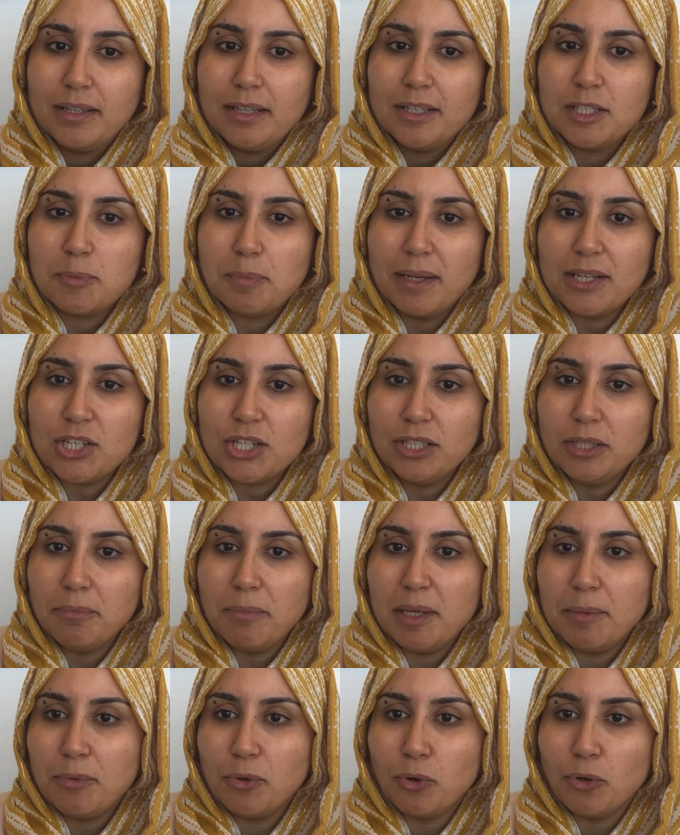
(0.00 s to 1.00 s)
especially
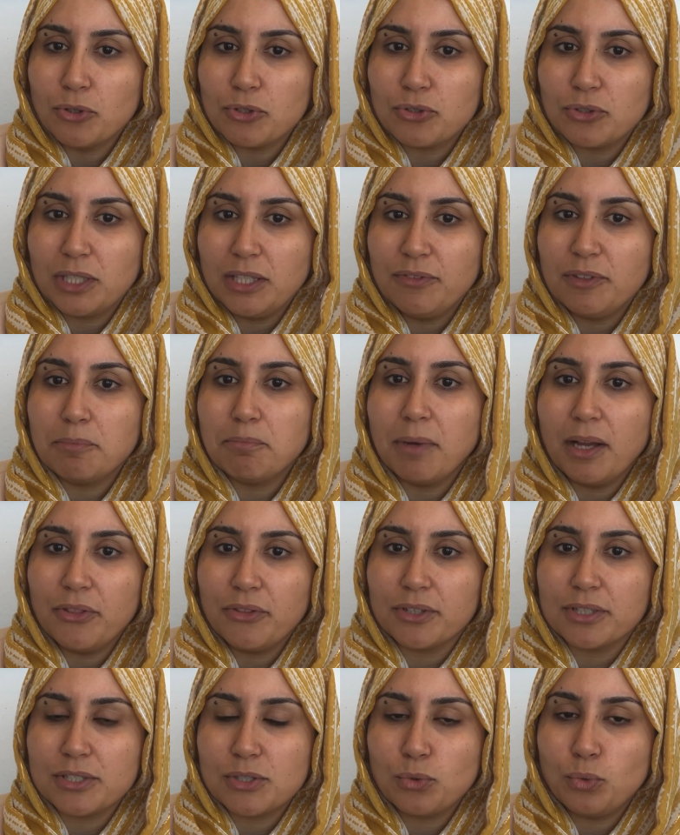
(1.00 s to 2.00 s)
maybe also even
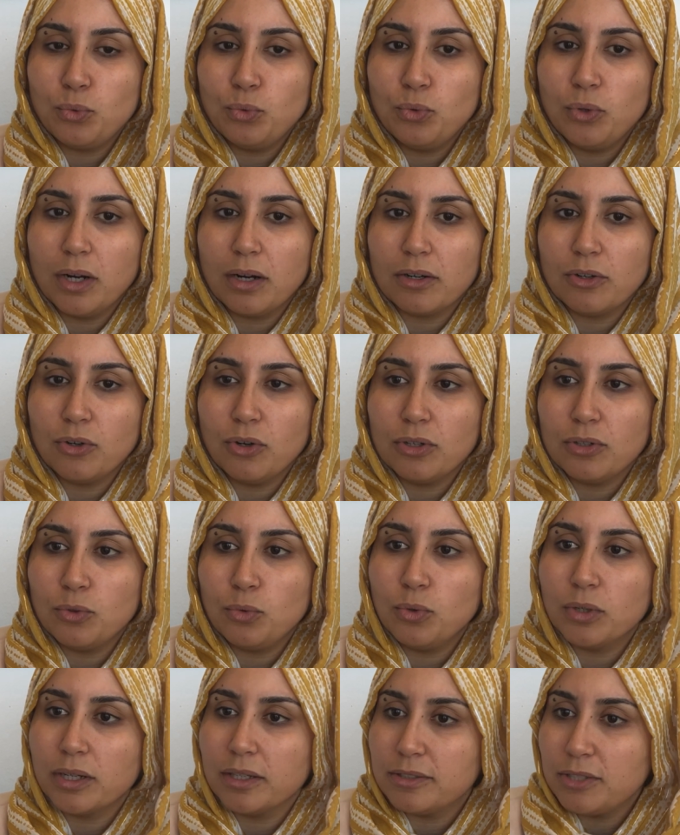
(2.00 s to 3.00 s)
mothers who are
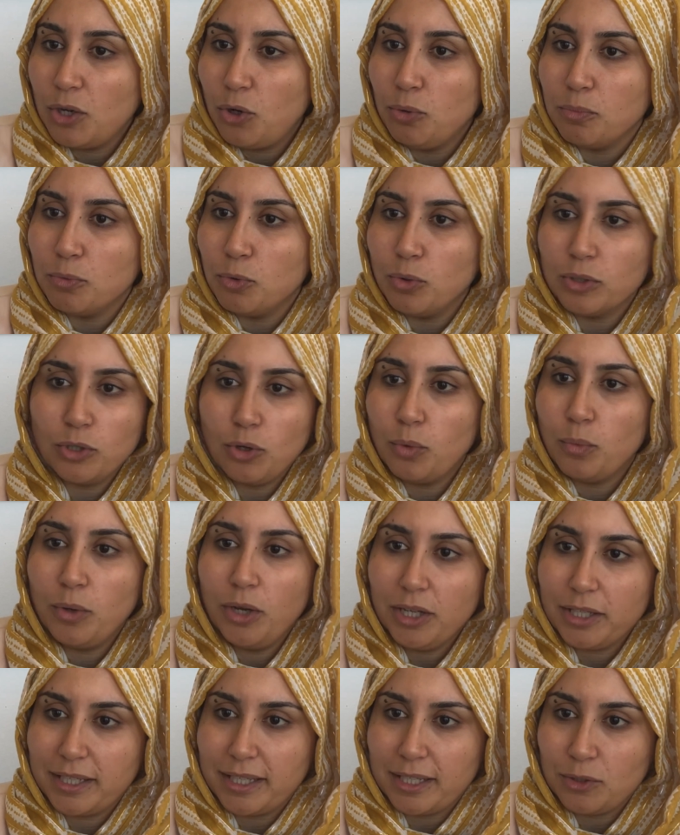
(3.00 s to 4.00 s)
at home, who are not
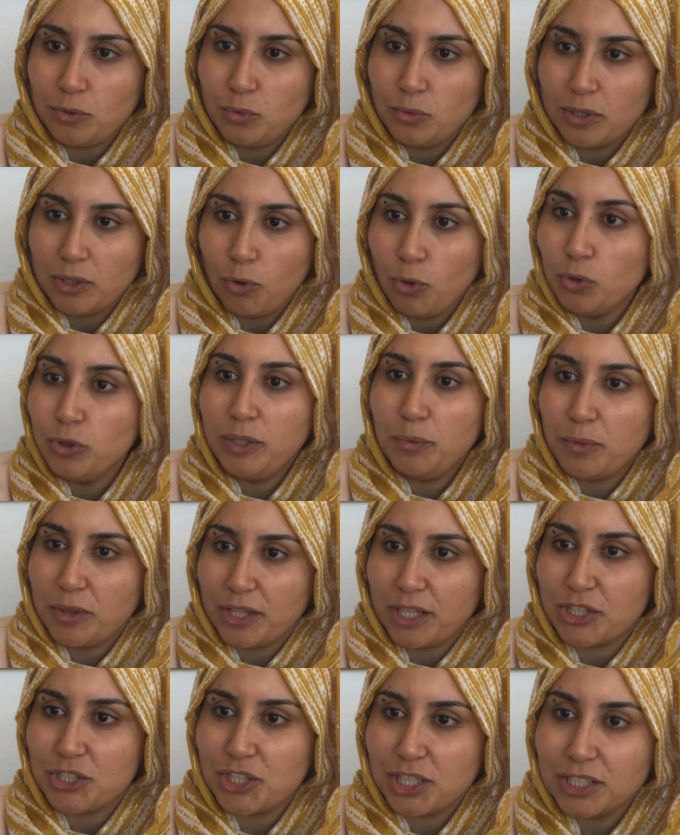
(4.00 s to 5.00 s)
working, who are only with
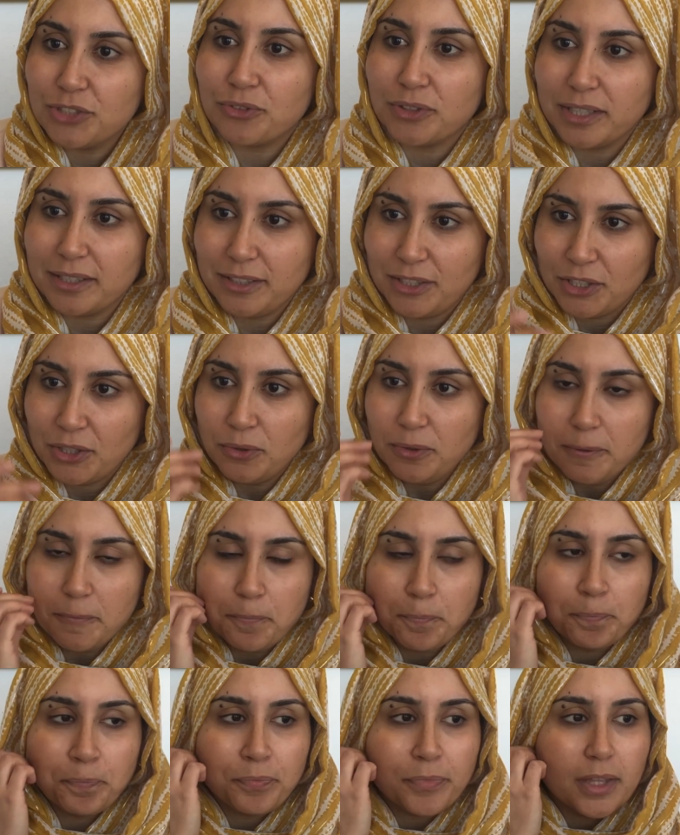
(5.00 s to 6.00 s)
their children,
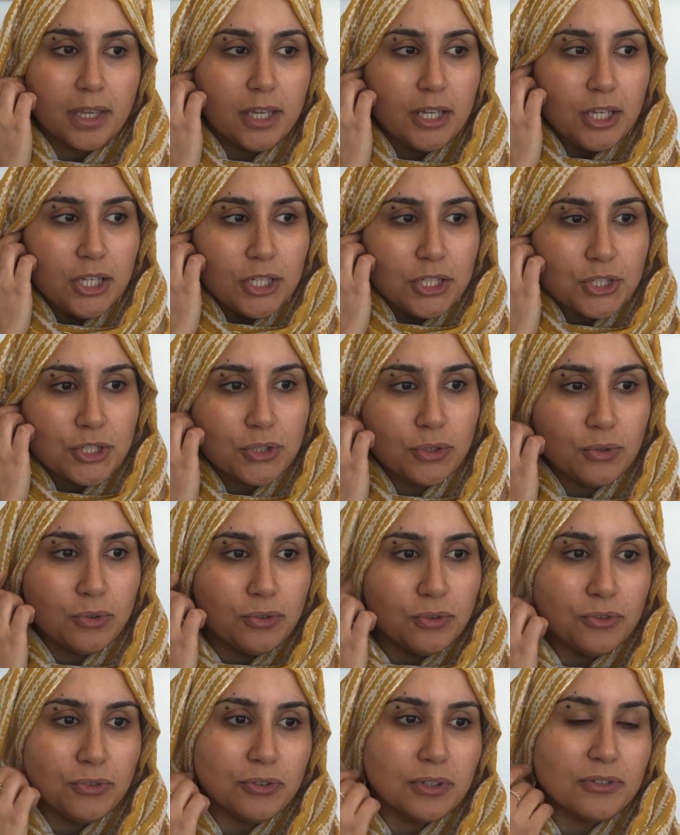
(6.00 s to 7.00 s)

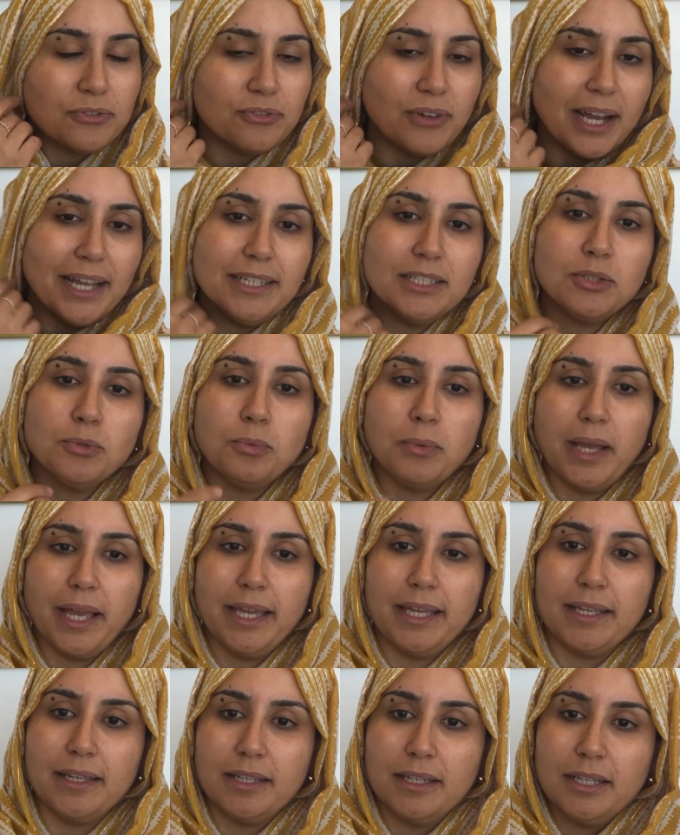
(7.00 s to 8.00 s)
to find a
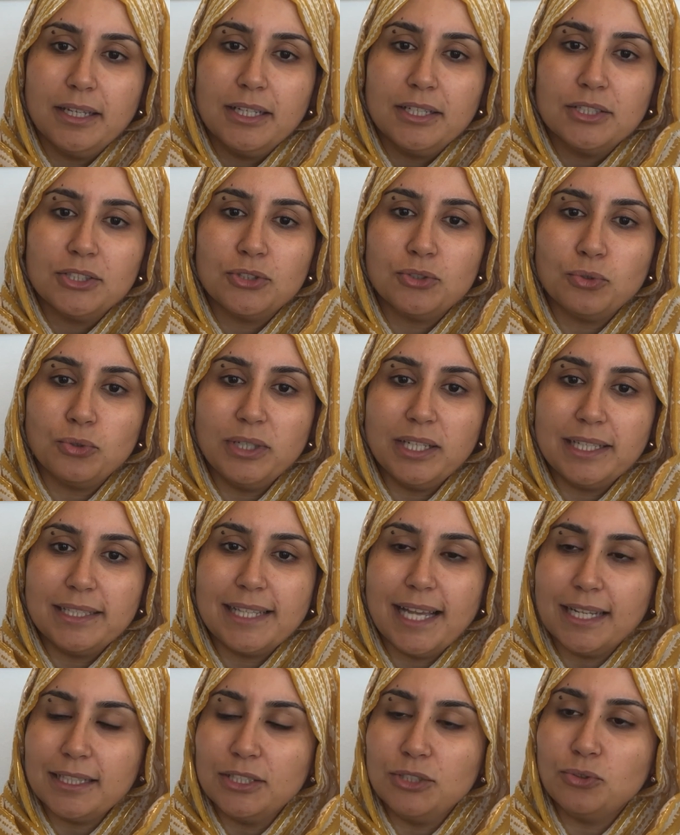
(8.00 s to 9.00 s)
way to
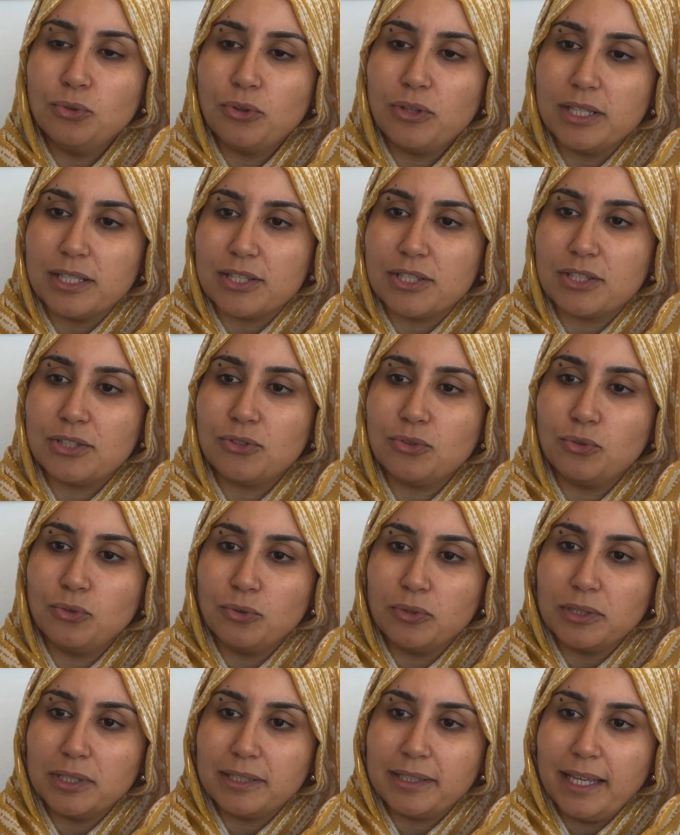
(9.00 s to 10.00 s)
exactly do this,
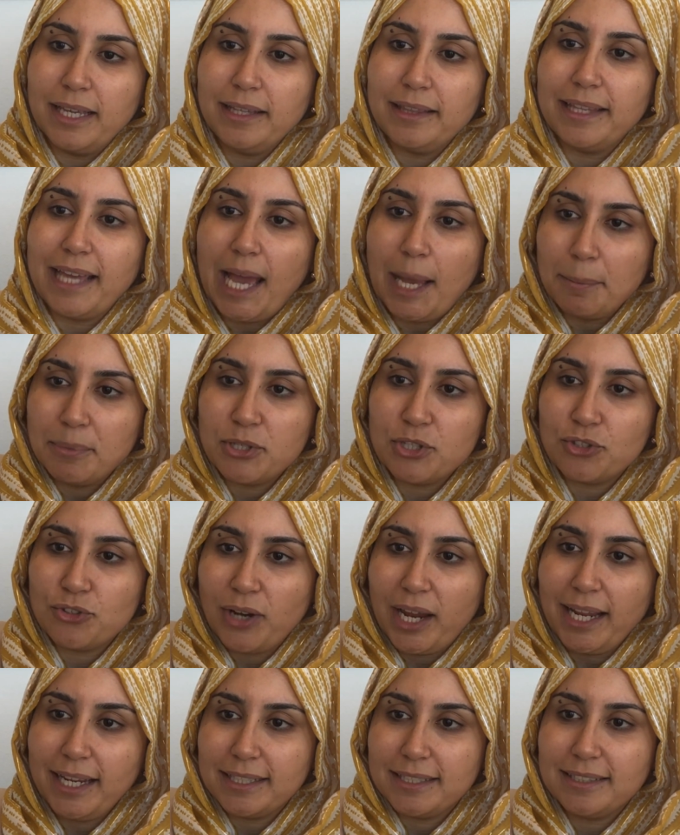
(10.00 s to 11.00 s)
to take the
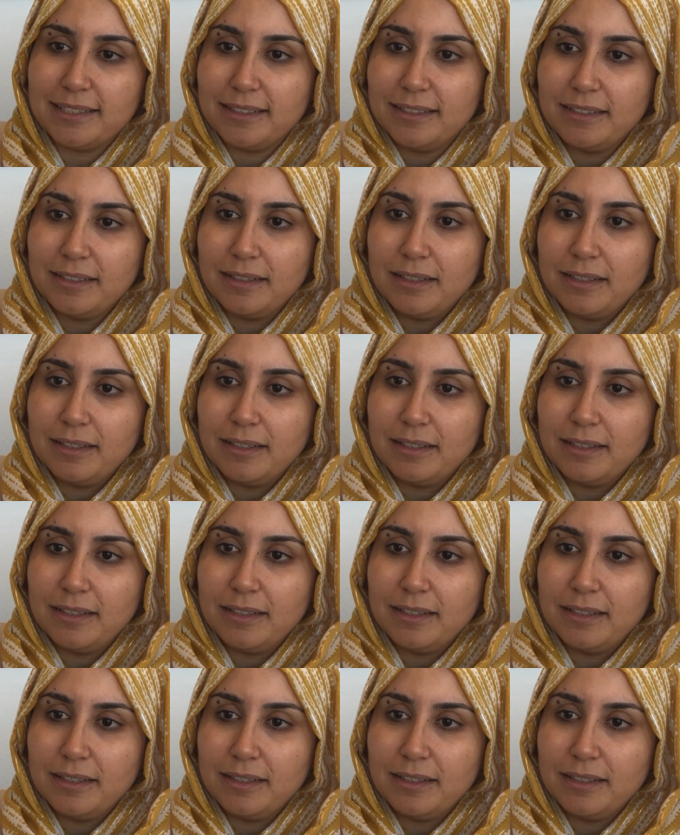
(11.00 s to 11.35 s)
abstract